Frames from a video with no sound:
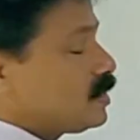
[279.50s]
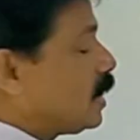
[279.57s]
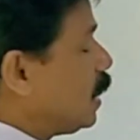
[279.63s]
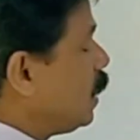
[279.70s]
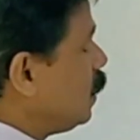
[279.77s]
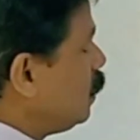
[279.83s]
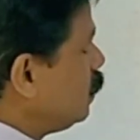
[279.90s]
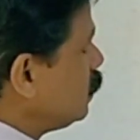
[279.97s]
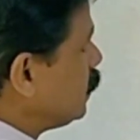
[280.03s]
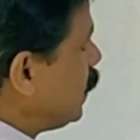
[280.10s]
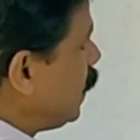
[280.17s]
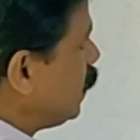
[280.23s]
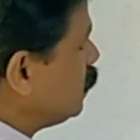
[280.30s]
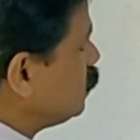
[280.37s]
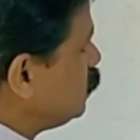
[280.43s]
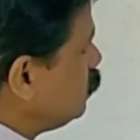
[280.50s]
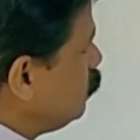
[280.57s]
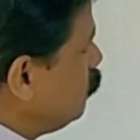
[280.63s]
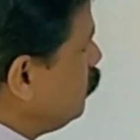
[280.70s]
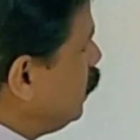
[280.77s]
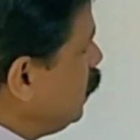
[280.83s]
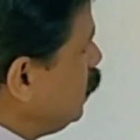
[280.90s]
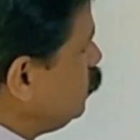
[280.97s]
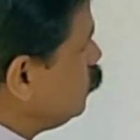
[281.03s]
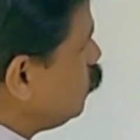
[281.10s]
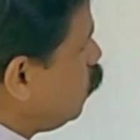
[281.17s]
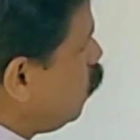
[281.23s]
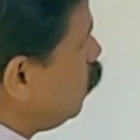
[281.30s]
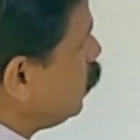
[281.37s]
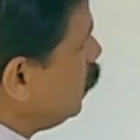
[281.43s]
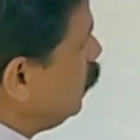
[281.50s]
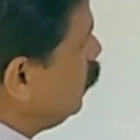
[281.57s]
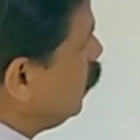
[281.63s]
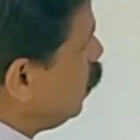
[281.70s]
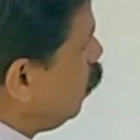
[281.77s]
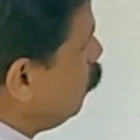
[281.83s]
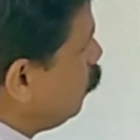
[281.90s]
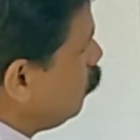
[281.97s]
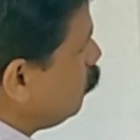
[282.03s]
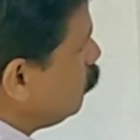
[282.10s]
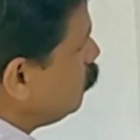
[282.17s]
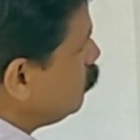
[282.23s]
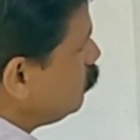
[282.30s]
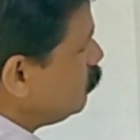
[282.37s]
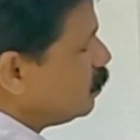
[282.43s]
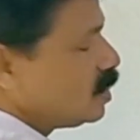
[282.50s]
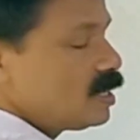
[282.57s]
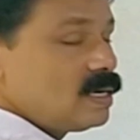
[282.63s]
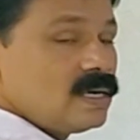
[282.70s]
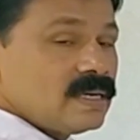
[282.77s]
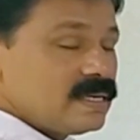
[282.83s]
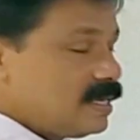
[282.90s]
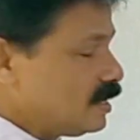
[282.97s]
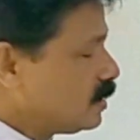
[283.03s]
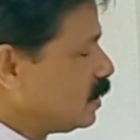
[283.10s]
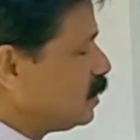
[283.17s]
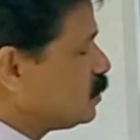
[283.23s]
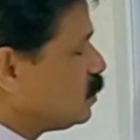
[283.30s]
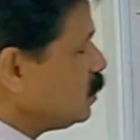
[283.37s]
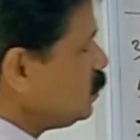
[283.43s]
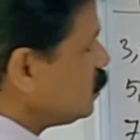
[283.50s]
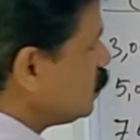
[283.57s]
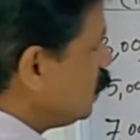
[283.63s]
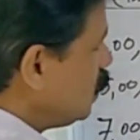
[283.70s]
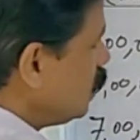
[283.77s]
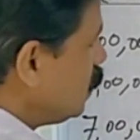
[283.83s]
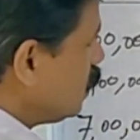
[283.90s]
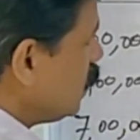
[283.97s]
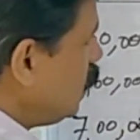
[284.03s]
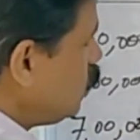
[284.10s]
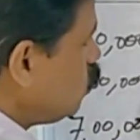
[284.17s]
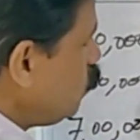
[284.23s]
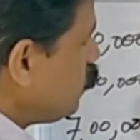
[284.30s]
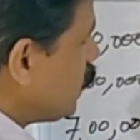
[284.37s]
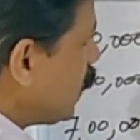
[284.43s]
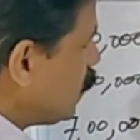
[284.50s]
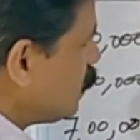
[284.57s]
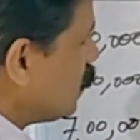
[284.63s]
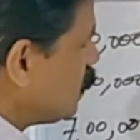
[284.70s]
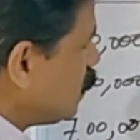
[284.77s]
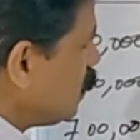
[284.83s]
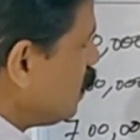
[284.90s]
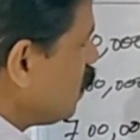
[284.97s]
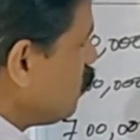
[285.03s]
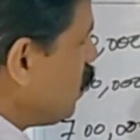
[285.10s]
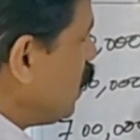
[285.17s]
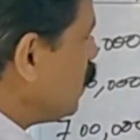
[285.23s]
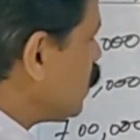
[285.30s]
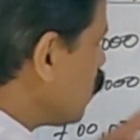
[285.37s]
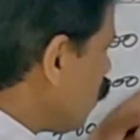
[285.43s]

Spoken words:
the tax base or income increases, rate of taxation remains